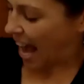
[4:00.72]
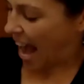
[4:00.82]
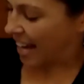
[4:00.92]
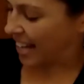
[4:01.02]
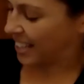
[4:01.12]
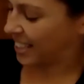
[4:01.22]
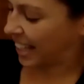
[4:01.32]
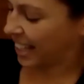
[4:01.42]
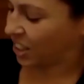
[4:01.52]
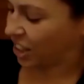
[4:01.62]
and a
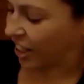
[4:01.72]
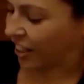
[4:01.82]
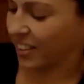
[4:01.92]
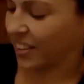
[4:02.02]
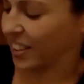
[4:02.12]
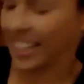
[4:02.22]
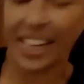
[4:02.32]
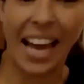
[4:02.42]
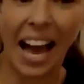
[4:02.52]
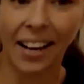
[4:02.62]
teacher
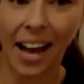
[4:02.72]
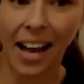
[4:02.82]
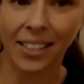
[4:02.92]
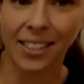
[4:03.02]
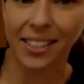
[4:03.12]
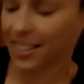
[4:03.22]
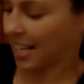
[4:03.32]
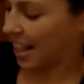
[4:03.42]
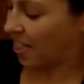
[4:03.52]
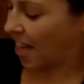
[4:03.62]
looking at us.
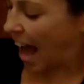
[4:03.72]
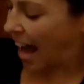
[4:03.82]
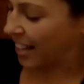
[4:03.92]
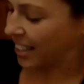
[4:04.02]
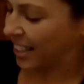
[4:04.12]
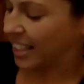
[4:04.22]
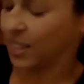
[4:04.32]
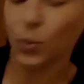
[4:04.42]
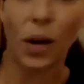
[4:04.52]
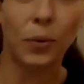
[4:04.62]
That
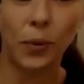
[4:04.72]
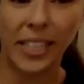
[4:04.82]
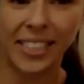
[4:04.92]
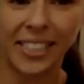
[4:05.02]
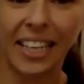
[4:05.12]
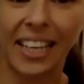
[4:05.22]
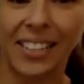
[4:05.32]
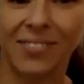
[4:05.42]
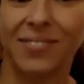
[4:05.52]
is what we see.